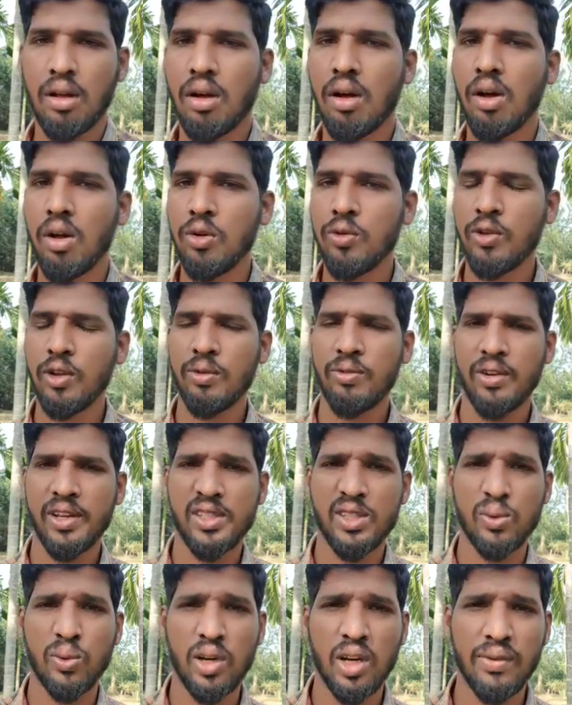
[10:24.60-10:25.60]
Alfalfa
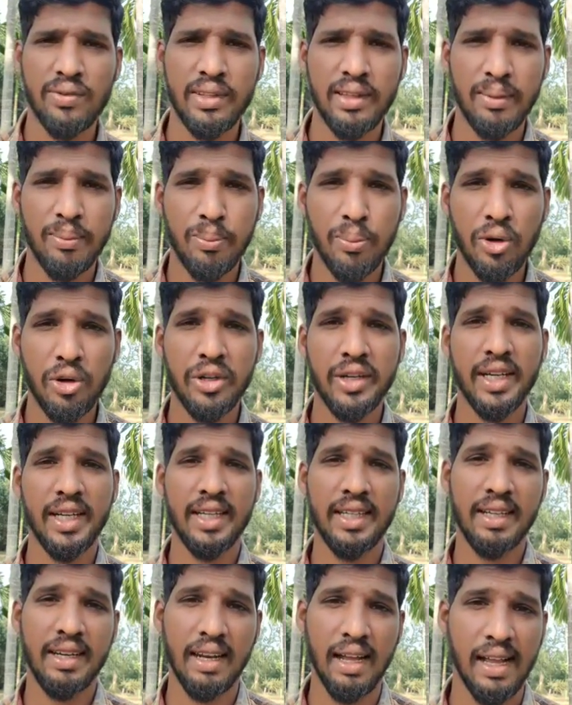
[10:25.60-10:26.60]
is one of the
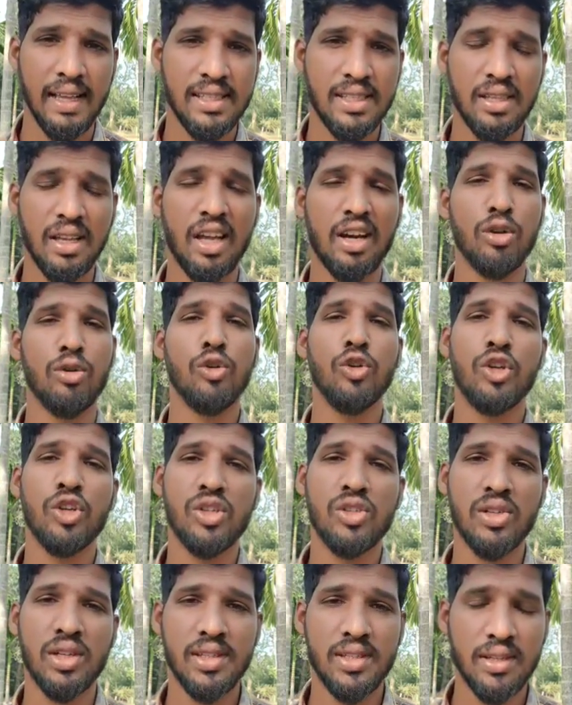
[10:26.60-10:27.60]
important grass or
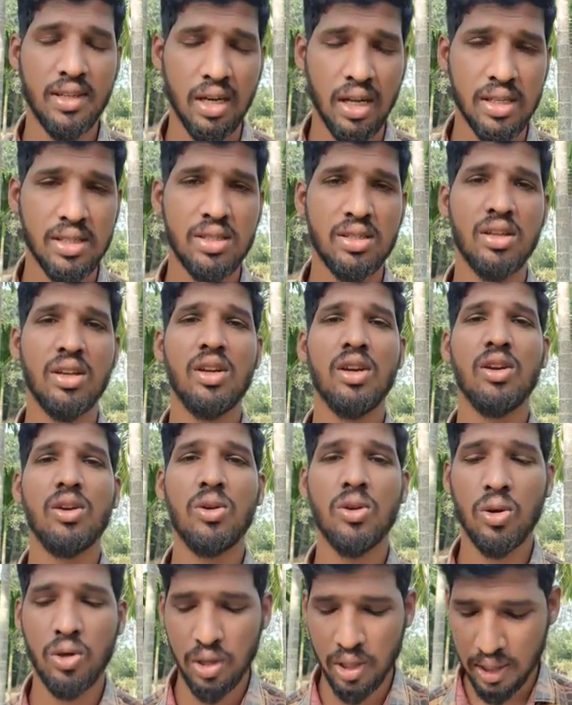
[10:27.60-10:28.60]
nutritious grass
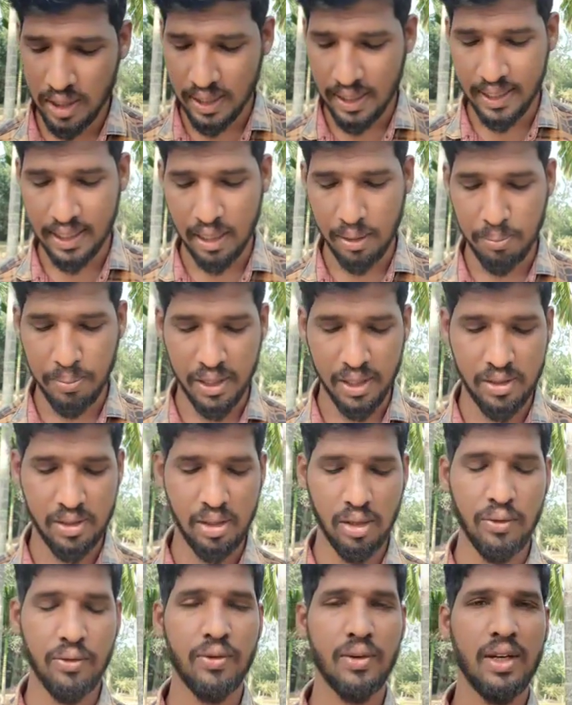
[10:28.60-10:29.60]
growing in the place
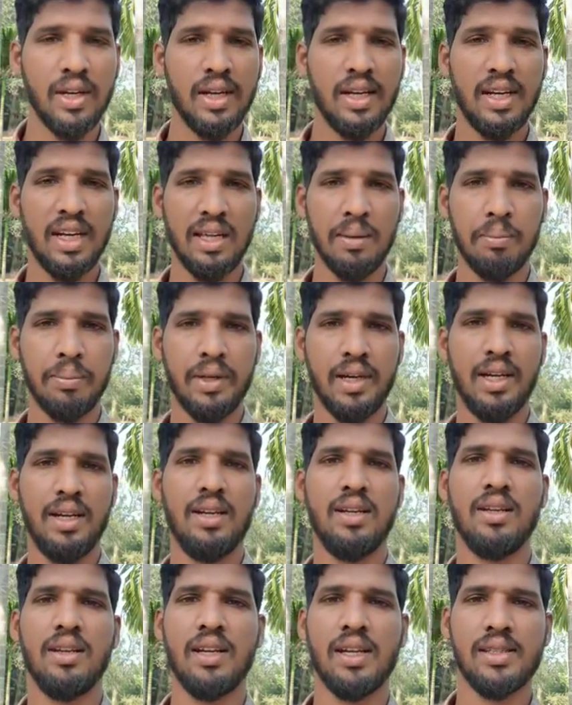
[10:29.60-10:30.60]
of temperate
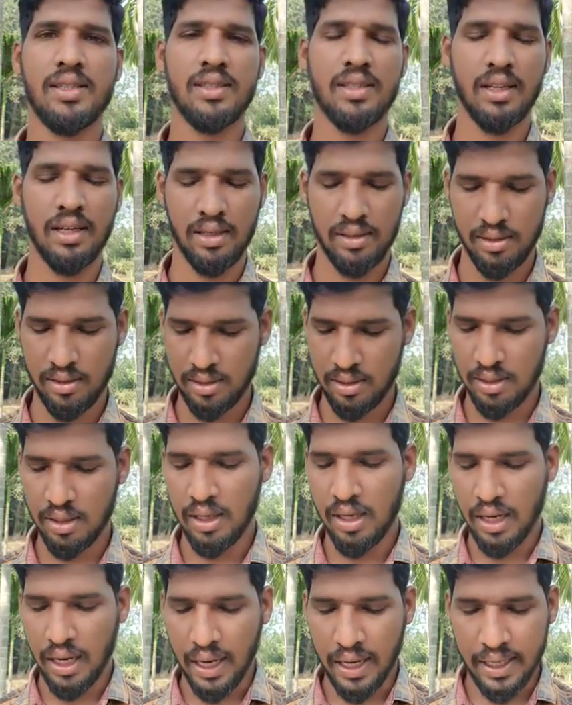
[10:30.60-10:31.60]
grassland.
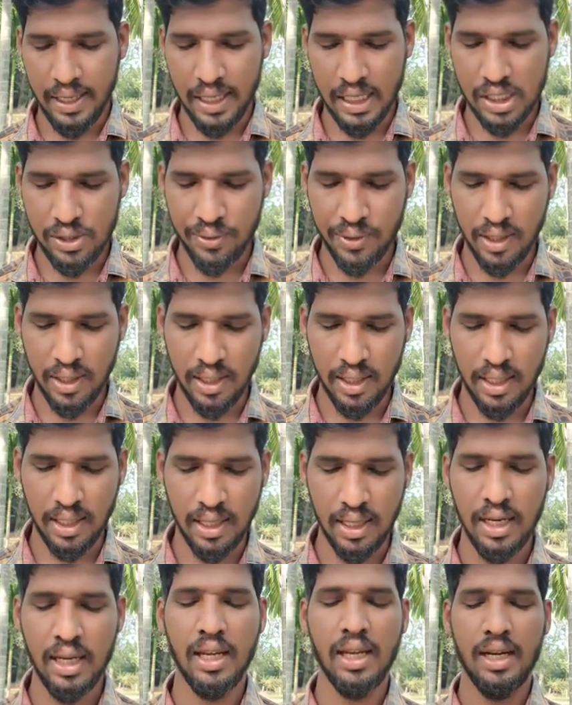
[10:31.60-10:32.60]
And next one
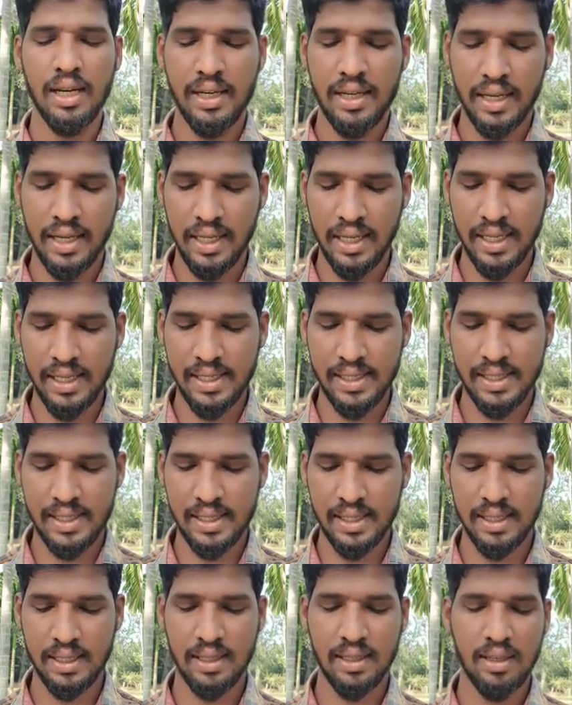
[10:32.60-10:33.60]
here,
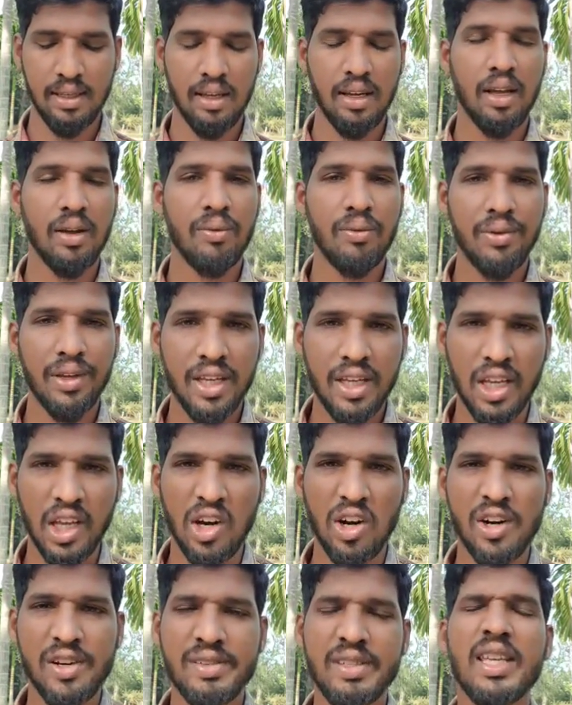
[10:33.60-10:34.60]
trees we
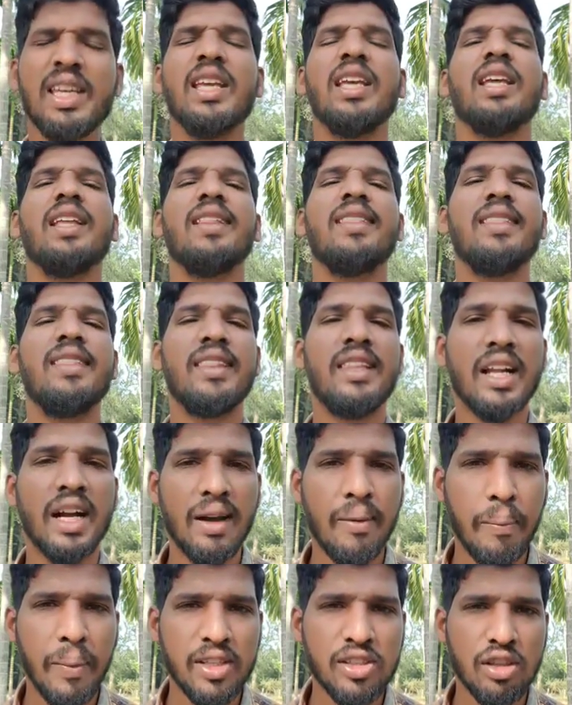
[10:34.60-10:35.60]
cannot see that
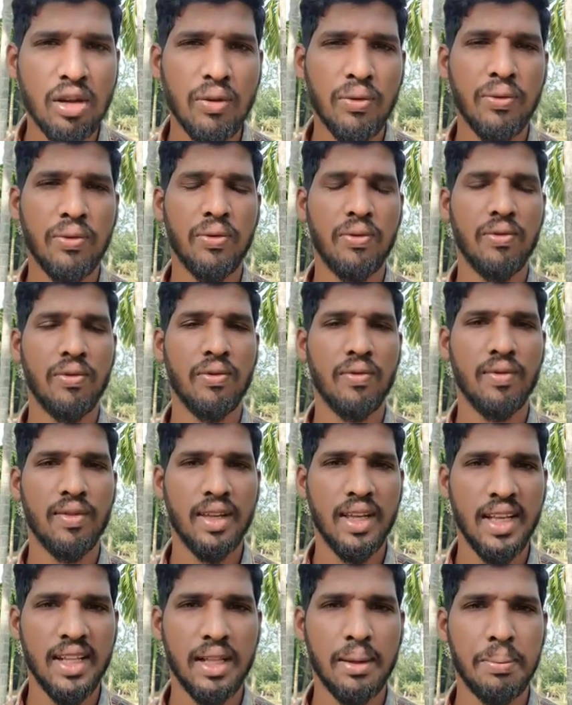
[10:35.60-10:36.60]
much of
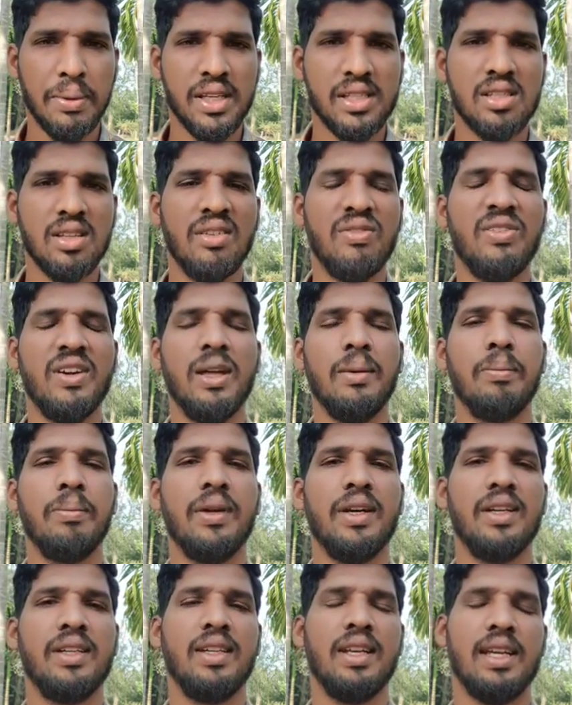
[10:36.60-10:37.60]
in the place of
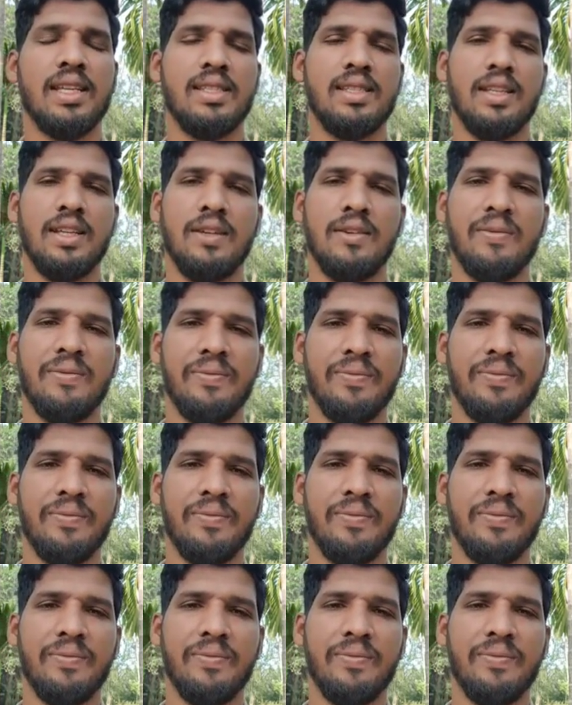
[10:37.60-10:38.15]
temperate grassland.